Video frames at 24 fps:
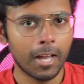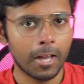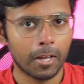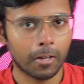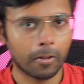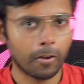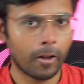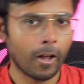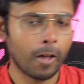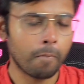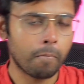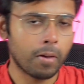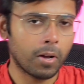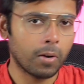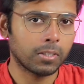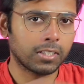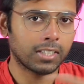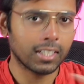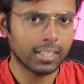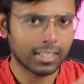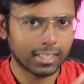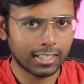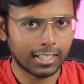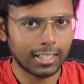got iPadOS
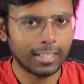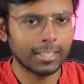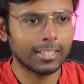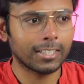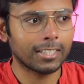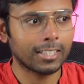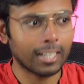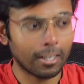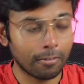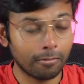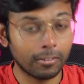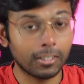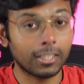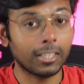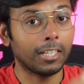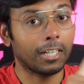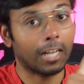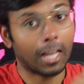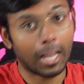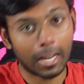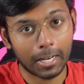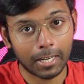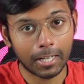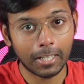16, 17,
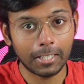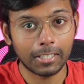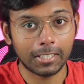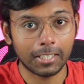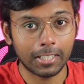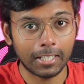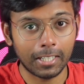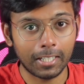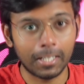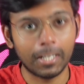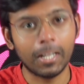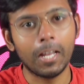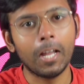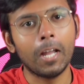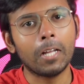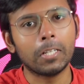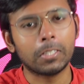and 18.